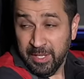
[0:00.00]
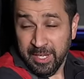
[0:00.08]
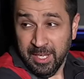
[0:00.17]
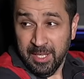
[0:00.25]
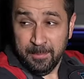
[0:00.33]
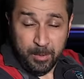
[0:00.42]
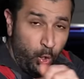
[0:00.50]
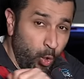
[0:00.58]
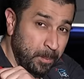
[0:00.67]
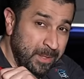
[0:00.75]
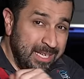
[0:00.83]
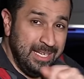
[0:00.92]
like an
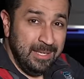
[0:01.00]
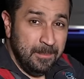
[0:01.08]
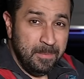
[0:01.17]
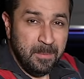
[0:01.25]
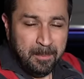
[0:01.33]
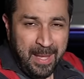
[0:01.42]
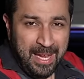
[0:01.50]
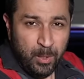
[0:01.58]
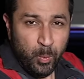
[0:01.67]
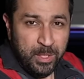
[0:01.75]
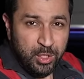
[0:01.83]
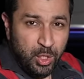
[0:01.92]
opening
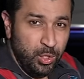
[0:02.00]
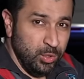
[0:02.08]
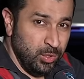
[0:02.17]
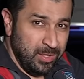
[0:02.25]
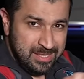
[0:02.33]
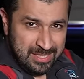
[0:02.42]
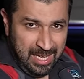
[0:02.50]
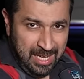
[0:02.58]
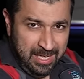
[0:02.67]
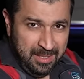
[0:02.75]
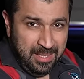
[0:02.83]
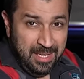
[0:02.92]
back window to the
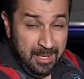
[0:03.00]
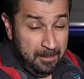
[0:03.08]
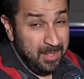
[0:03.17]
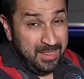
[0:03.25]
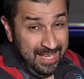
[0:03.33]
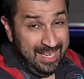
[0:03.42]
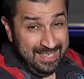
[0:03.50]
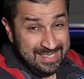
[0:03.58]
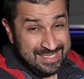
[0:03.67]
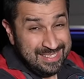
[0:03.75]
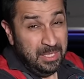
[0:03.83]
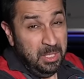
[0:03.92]
side, but that
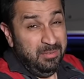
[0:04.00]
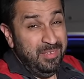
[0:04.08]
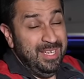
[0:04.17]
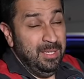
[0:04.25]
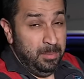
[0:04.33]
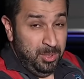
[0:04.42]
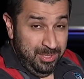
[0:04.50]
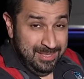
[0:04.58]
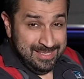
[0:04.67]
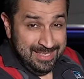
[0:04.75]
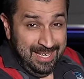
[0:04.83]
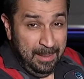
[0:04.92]
is still available
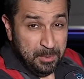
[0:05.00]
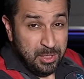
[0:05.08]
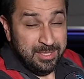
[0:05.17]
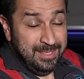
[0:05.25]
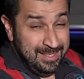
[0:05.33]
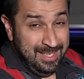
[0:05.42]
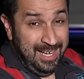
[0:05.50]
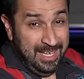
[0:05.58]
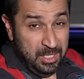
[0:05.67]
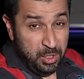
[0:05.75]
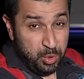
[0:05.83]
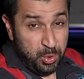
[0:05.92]
as an option in the
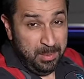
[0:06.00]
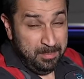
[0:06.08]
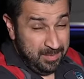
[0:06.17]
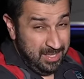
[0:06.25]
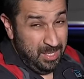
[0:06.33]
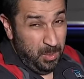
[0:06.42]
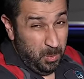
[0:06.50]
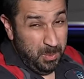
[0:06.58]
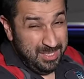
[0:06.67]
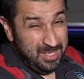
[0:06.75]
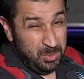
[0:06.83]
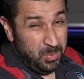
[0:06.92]
higher trim,
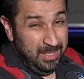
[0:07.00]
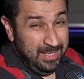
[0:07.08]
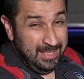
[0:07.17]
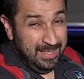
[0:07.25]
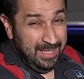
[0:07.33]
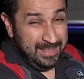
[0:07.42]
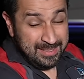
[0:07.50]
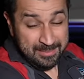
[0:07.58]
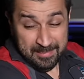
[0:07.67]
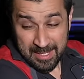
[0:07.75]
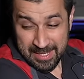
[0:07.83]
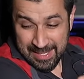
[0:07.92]
which is really
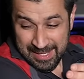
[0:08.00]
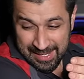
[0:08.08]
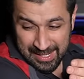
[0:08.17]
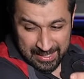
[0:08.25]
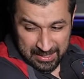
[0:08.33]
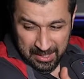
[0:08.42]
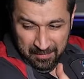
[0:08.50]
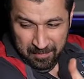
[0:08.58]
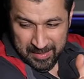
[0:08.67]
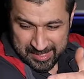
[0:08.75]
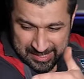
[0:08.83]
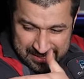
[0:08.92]
nice. I love
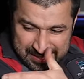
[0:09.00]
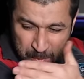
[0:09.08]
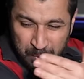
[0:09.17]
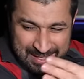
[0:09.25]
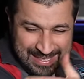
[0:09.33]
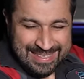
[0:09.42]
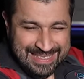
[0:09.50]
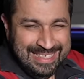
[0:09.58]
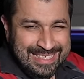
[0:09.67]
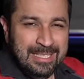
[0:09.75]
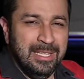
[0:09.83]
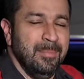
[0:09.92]
this, what they
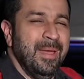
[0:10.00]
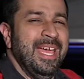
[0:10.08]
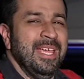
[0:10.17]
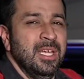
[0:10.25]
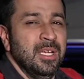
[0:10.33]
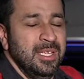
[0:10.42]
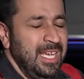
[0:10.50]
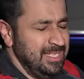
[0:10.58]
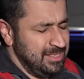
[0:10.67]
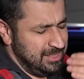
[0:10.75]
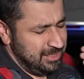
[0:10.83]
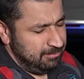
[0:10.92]
did in the back here.
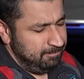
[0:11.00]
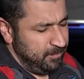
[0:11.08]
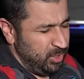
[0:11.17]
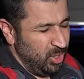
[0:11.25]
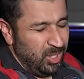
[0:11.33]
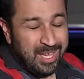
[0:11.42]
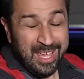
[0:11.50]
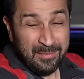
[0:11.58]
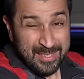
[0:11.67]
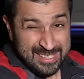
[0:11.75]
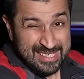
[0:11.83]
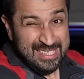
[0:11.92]
Yes, you don't
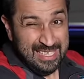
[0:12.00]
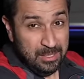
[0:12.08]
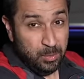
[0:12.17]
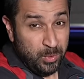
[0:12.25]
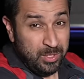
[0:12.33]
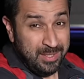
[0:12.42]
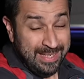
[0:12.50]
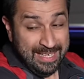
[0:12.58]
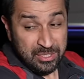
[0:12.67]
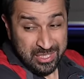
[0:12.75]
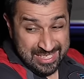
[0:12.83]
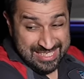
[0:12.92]
have a seat where you can
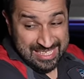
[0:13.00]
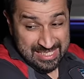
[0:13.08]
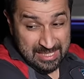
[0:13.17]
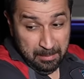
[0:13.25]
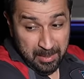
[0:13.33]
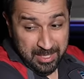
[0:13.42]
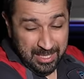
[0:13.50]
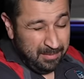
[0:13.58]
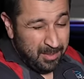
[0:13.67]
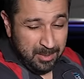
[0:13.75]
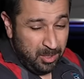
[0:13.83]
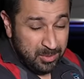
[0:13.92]
actually sit somebody,
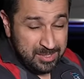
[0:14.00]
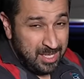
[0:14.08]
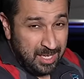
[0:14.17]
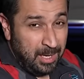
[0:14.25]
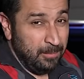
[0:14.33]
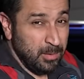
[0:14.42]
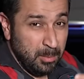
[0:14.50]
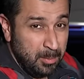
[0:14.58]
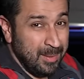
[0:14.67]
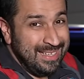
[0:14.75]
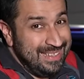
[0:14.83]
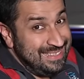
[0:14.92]
even though it's not comfortable,
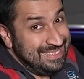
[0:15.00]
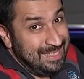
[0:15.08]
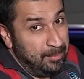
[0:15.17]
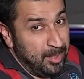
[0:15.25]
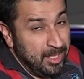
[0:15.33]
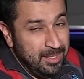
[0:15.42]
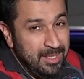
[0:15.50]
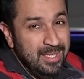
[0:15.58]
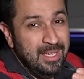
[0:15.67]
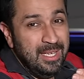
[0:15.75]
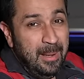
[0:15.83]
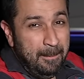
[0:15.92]
but at least something.
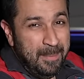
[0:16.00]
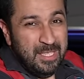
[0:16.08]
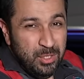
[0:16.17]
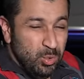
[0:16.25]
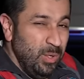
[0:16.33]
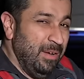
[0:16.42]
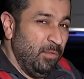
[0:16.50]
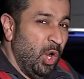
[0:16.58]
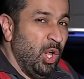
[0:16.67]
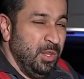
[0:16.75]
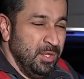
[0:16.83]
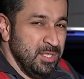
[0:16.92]
But you do have
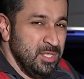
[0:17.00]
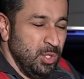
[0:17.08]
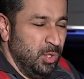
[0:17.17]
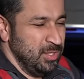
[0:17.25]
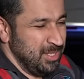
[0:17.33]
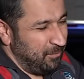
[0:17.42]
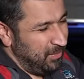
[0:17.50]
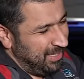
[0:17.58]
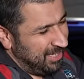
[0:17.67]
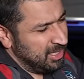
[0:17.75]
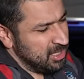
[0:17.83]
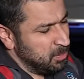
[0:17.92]
all this storage. I feel
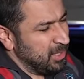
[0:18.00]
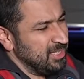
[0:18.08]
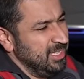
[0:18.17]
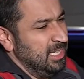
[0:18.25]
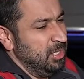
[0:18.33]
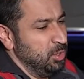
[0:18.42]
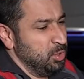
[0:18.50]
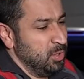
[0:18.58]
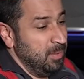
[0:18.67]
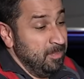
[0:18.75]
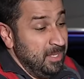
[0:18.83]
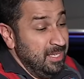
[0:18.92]
like this particular
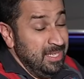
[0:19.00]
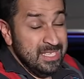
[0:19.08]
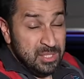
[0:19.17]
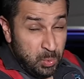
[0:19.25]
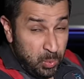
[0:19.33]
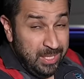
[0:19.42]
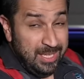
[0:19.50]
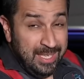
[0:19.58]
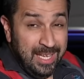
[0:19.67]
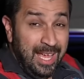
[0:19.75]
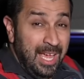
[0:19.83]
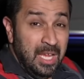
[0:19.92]
trim is
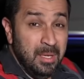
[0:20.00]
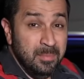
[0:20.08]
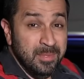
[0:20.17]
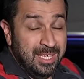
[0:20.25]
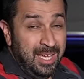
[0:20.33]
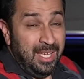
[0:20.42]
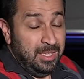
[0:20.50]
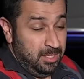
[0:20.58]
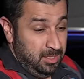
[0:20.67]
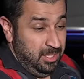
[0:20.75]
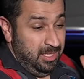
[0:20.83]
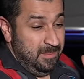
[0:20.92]
really aimed
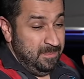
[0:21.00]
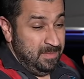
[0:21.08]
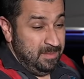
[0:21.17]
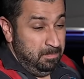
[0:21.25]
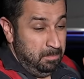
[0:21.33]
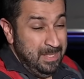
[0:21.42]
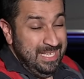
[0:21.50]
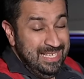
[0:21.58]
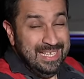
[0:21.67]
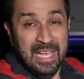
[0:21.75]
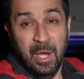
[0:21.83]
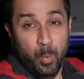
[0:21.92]
at
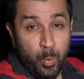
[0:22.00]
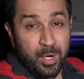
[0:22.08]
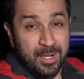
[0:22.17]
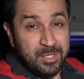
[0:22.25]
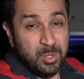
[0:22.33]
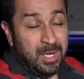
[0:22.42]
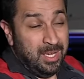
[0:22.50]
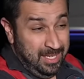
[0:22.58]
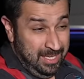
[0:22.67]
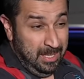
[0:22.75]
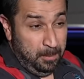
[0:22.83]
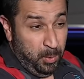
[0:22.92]
being a work truck,
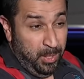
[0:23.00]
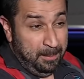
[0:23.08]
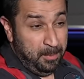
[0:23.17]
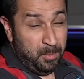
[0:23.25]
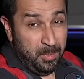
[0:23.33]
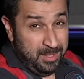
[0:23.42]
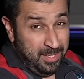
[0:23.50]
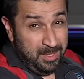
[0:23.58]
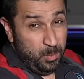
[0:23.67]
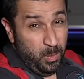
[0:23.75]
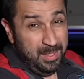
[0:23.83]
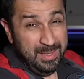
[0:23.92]
and a proper one,
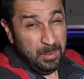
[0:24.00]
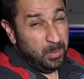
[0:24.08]
and one that